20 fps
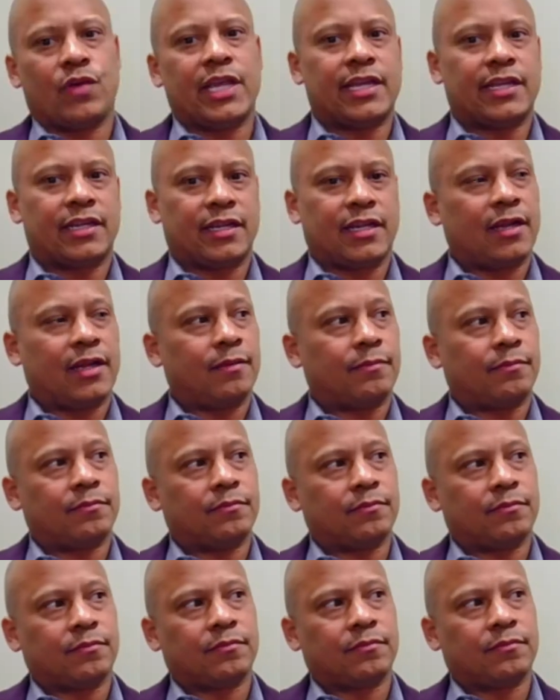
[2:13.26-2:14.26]
We ended up
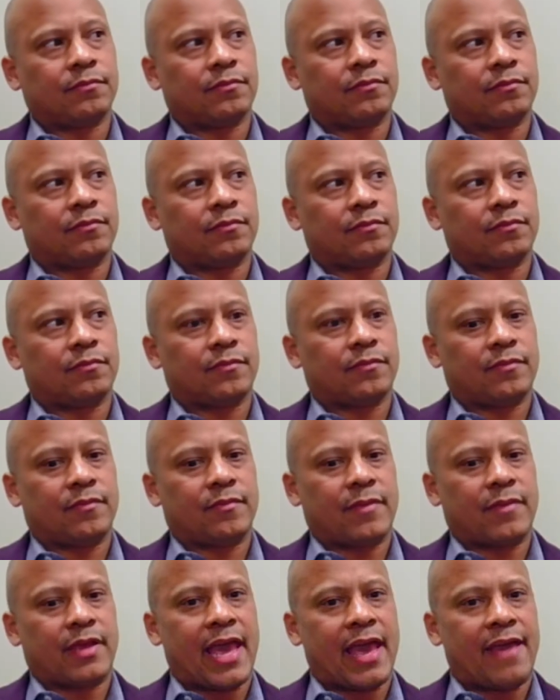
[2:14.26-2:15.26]

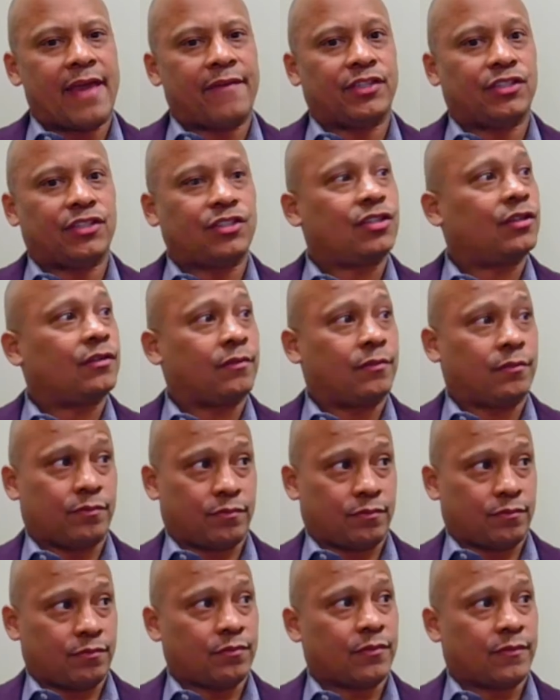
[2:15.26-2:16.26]
having
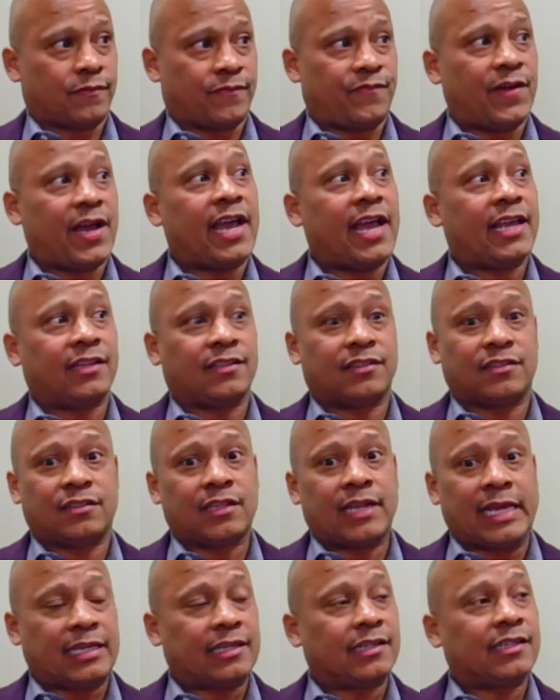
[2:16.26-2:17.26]
to find
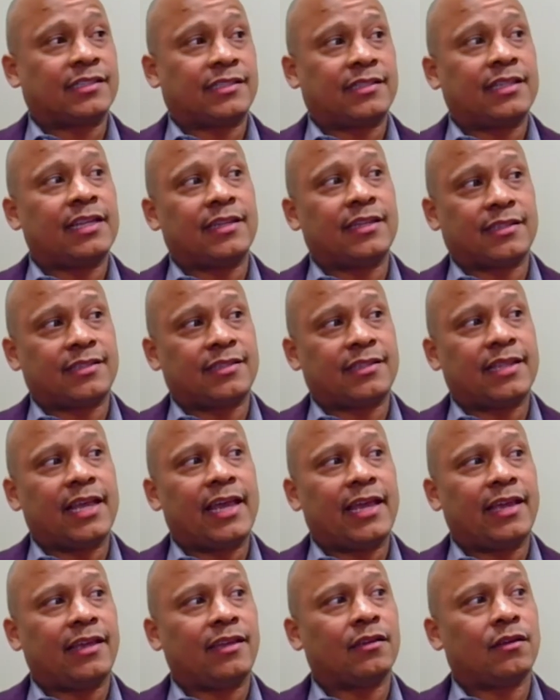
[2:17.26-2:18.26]
like an extended
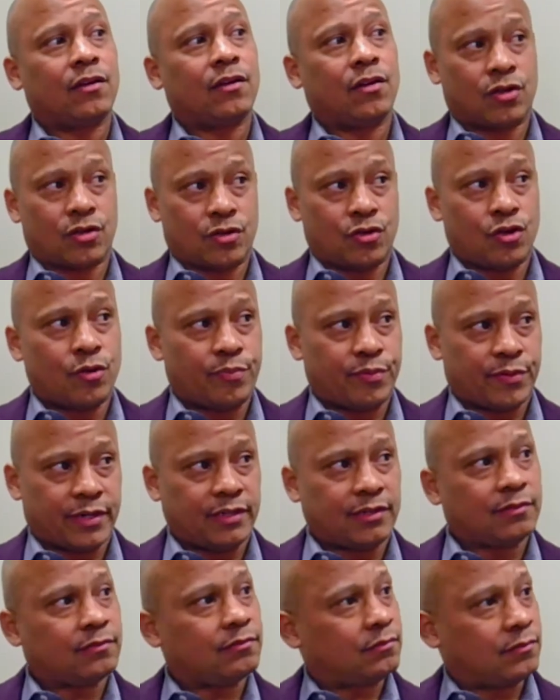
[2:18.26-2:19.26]
stay or
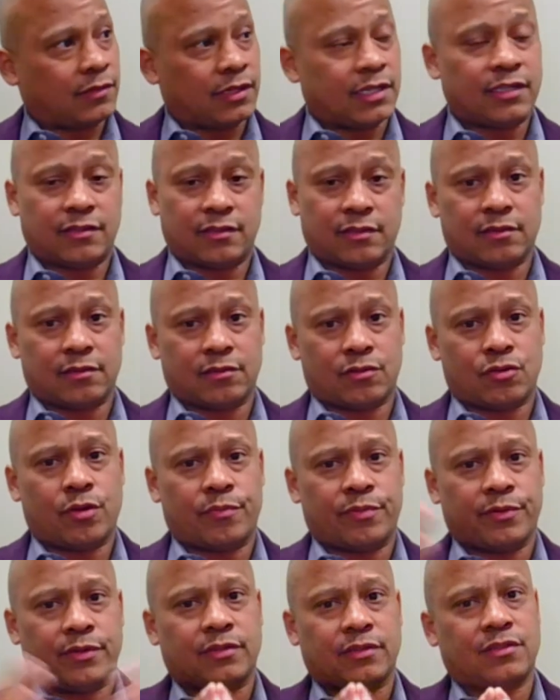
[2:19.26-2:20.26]
corporate
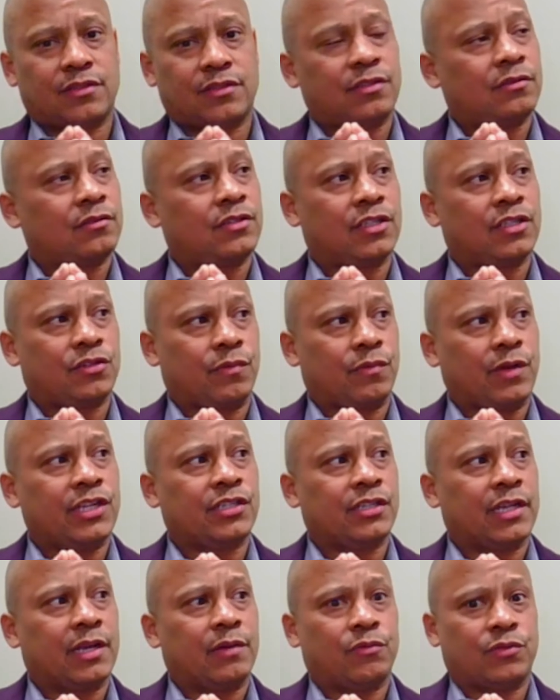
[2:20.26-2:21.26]

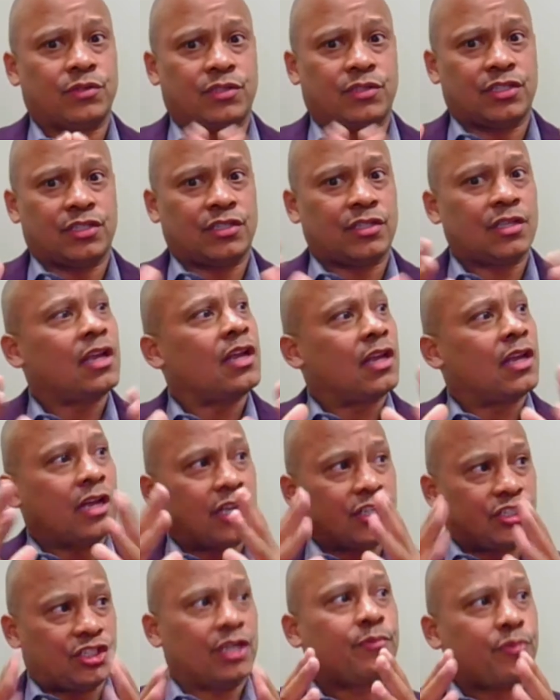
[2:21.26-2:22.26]
situation that was just
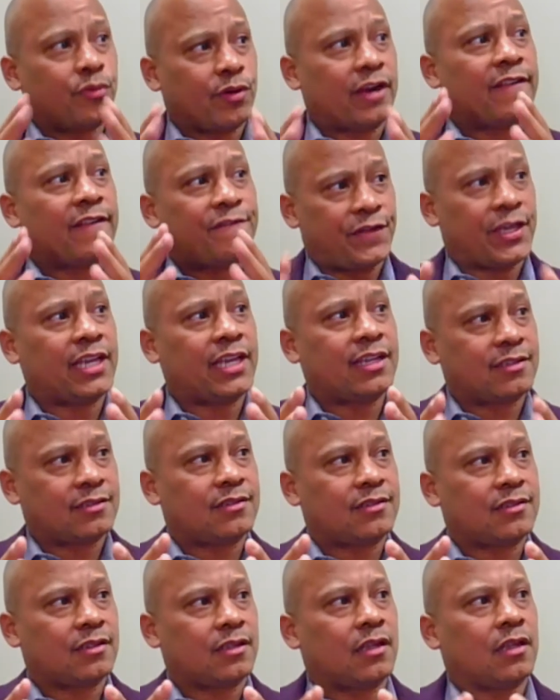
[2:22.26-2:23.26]
a temporary
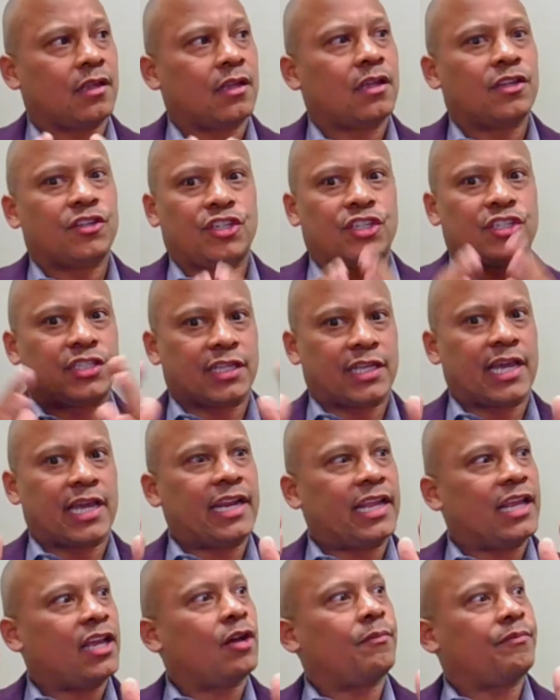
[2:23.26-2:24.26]
fix, right? Just to
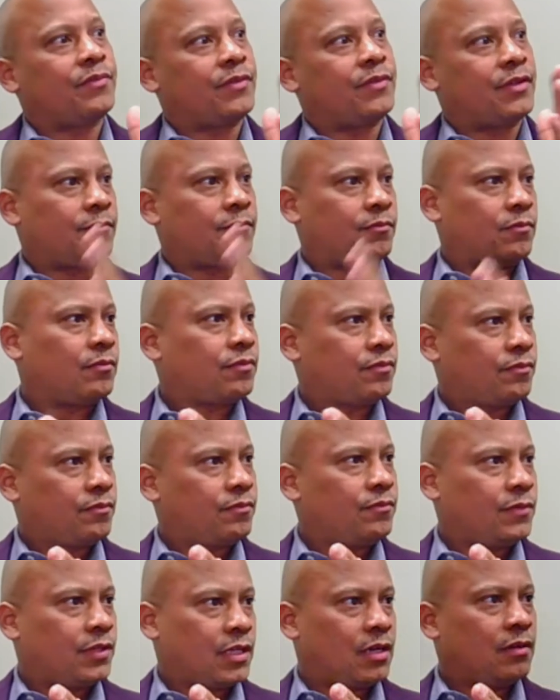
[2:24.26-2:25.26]
kind of help them,
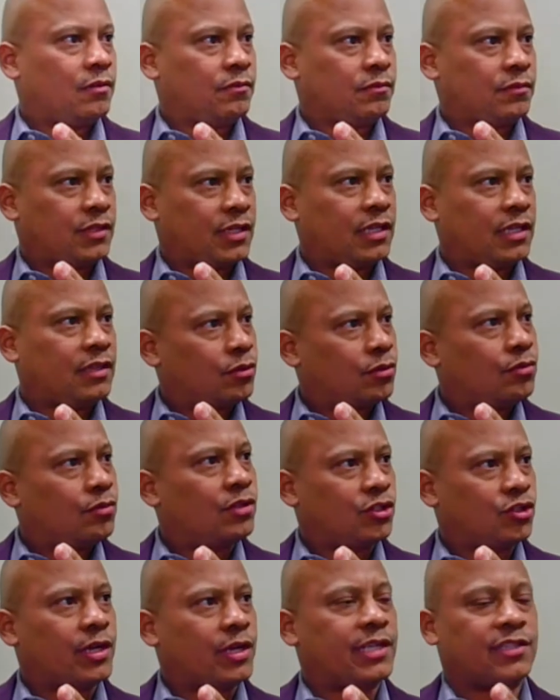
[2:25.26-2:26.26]
get
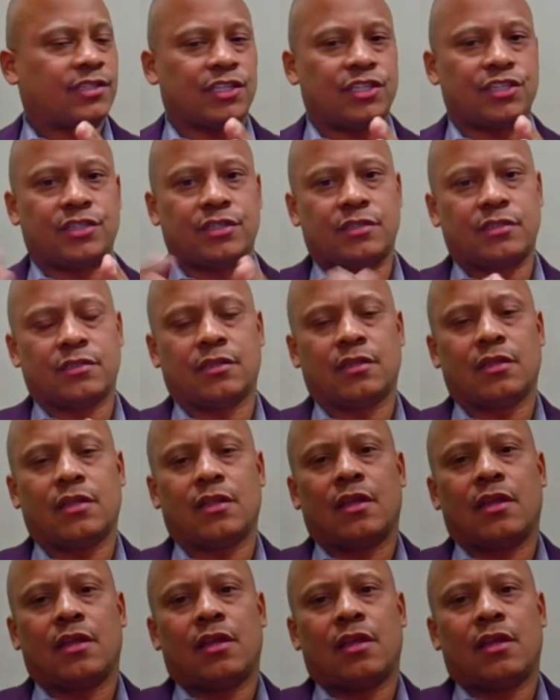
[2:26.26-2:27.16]
through the transition.